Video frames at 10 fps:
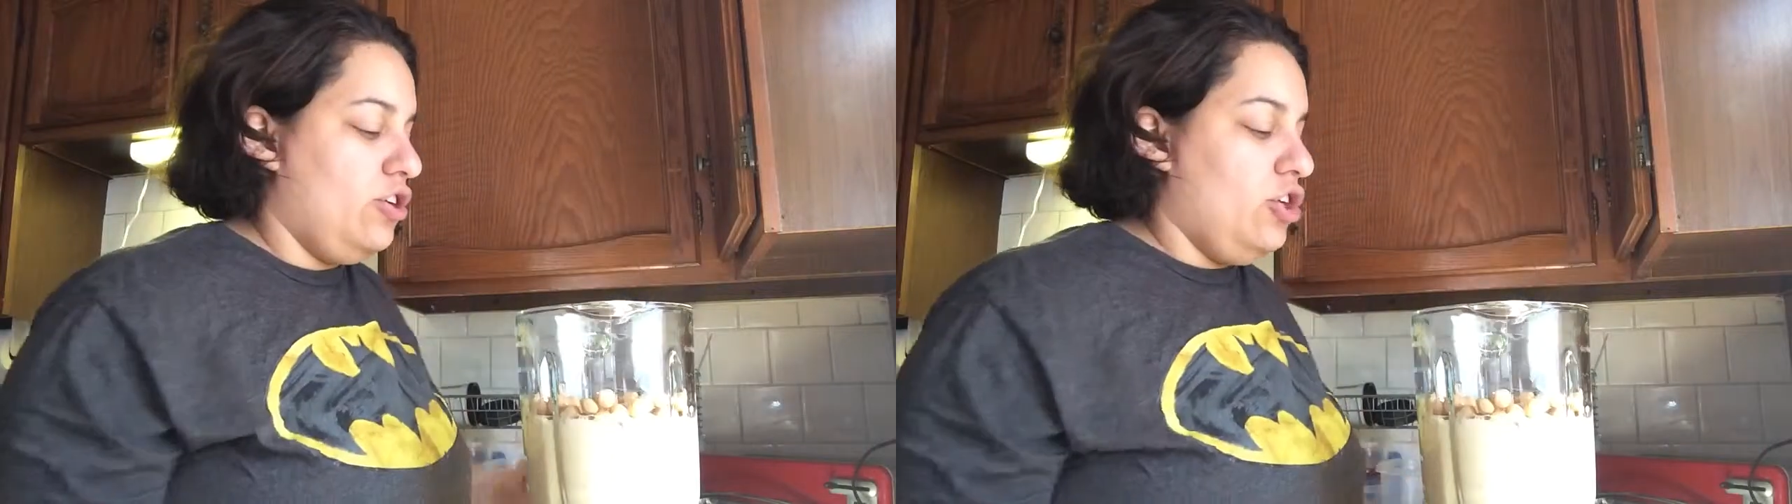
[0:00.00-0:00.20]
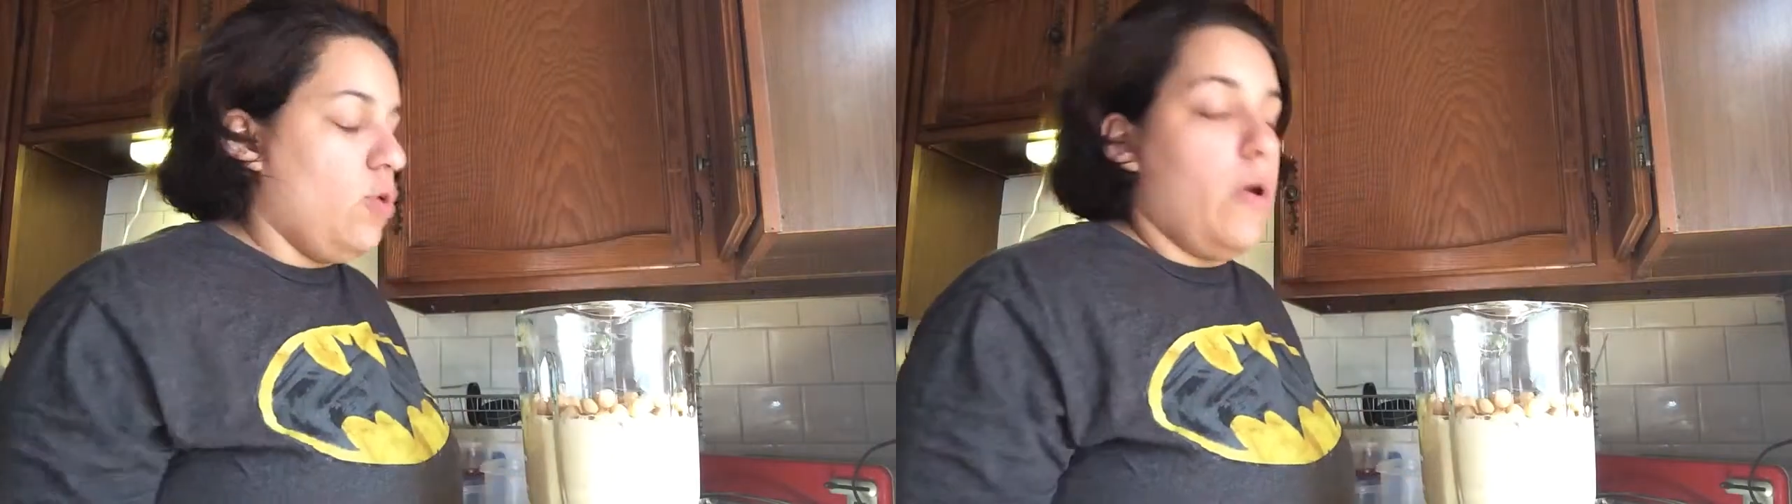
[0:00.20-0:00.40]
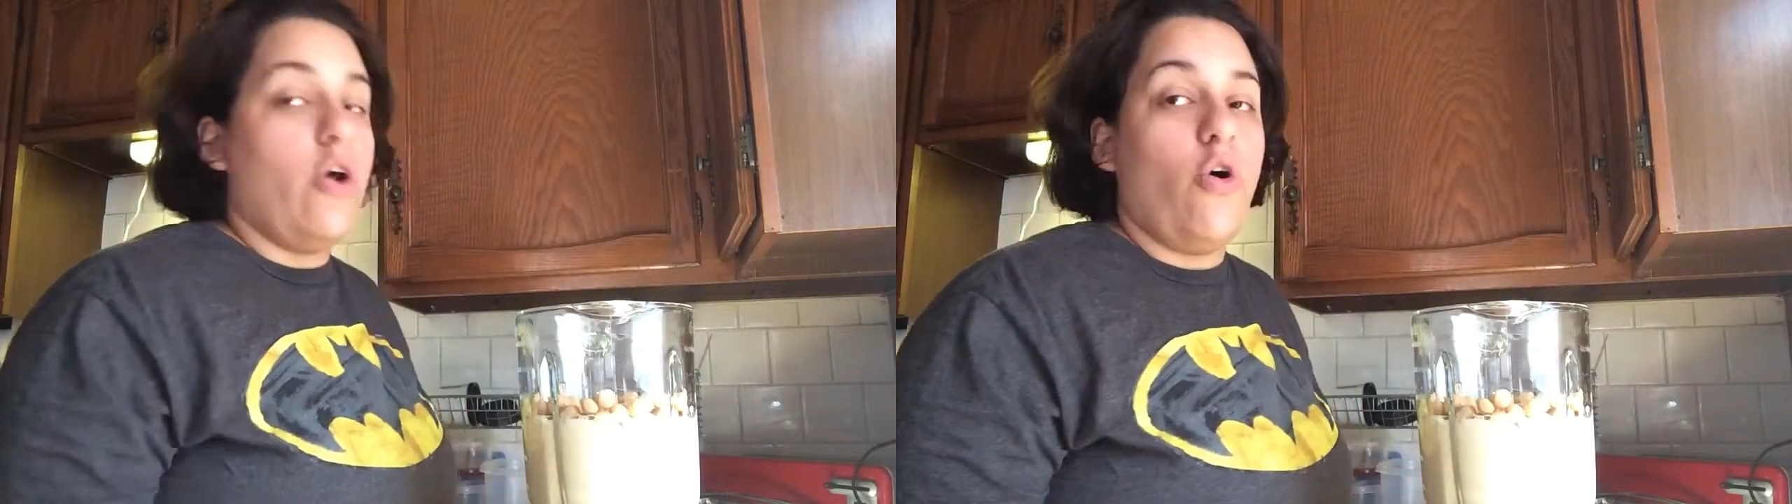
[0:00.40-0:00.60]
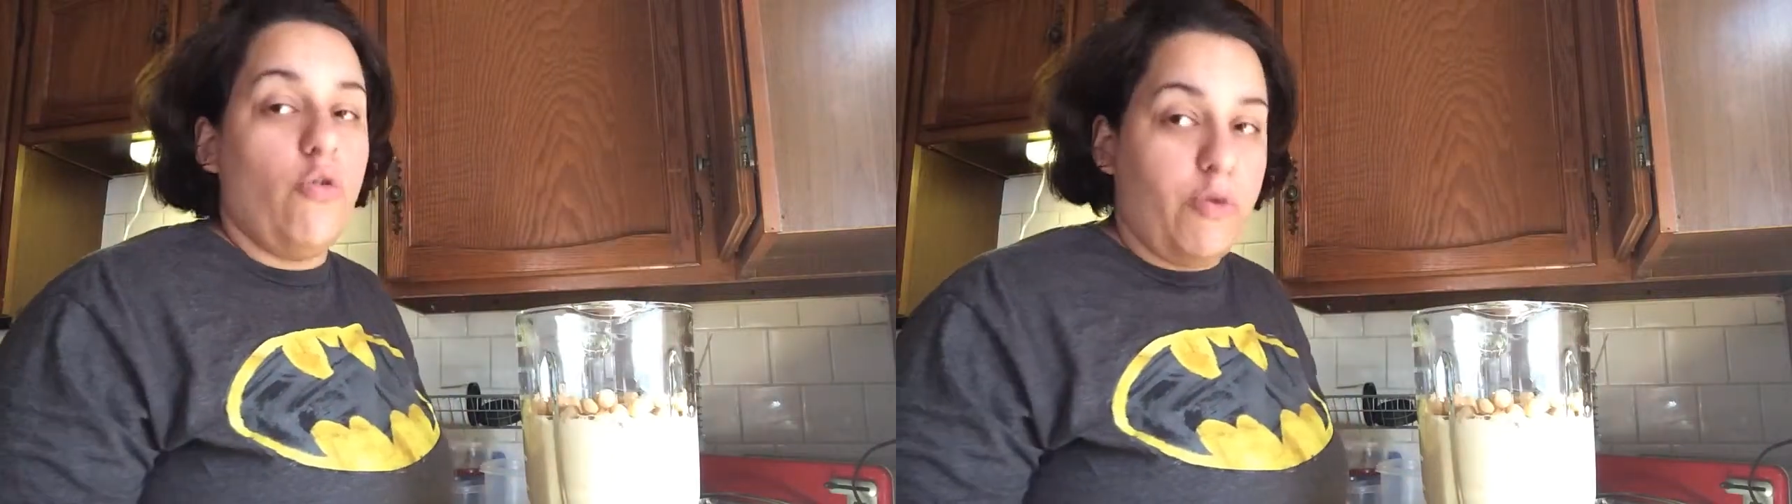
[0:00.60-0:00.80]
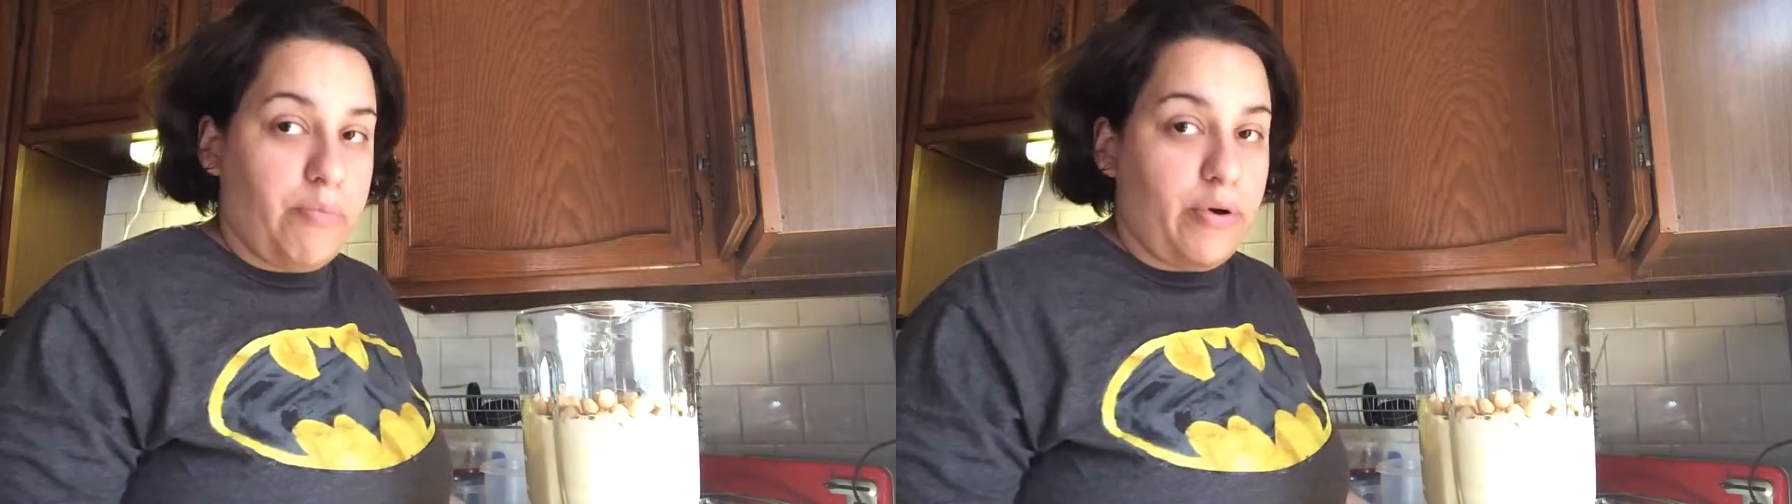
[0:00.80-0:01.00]
you don't want to
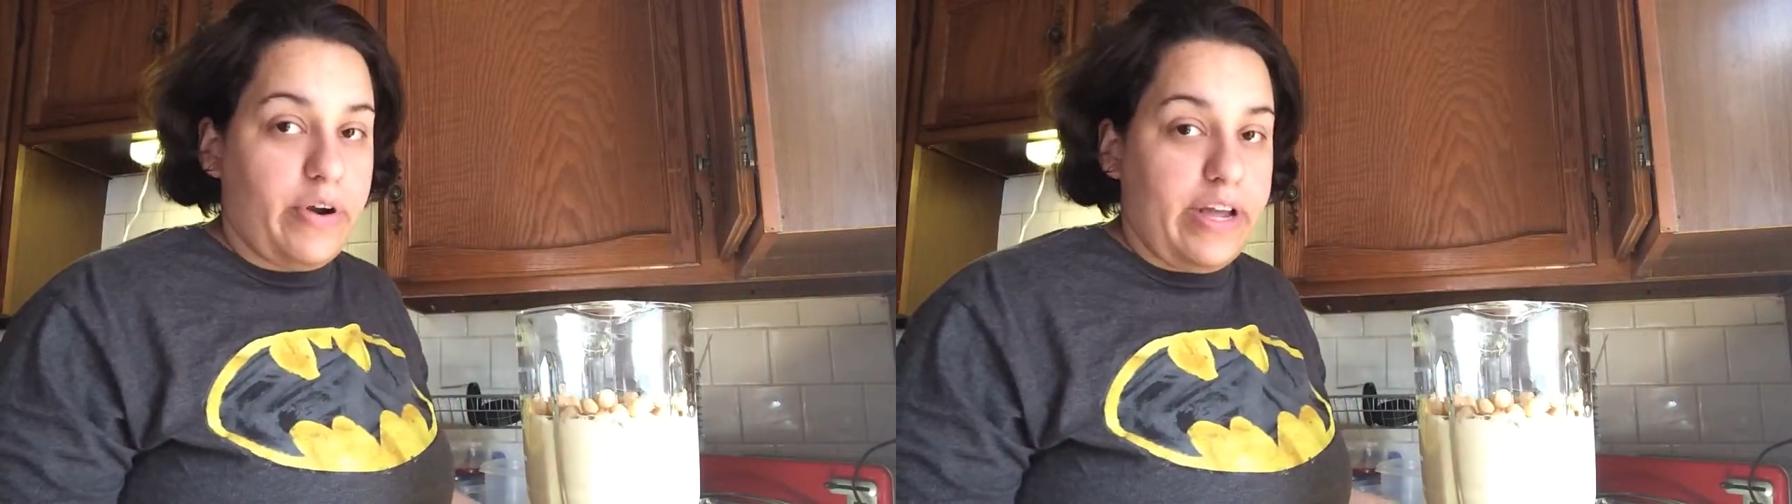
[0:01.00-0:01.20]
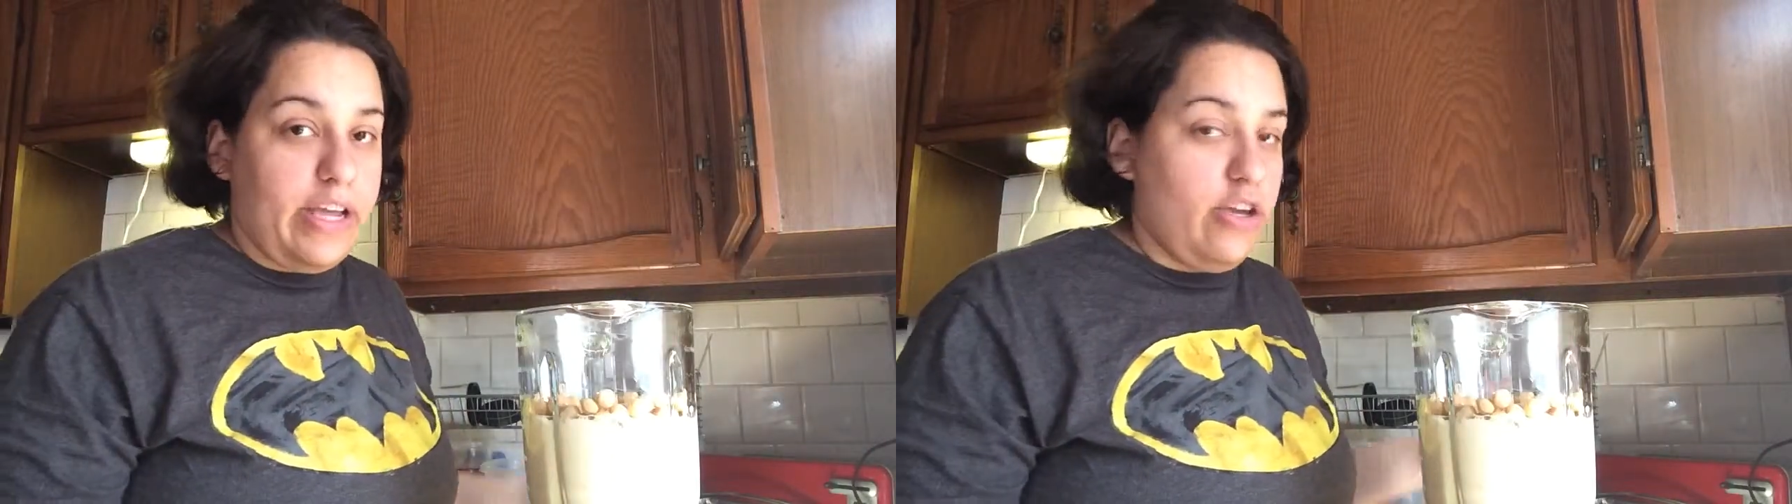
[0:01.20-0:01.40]
overburn it.